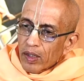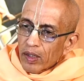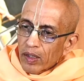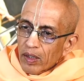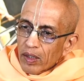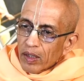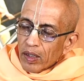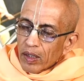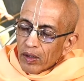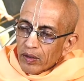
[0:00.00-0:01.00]
Uh,
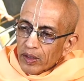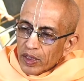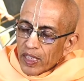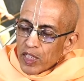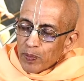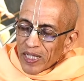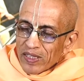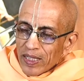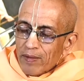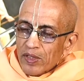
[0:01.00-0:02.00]
Krishna's
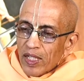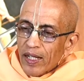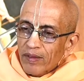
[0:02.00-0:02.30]
pastimes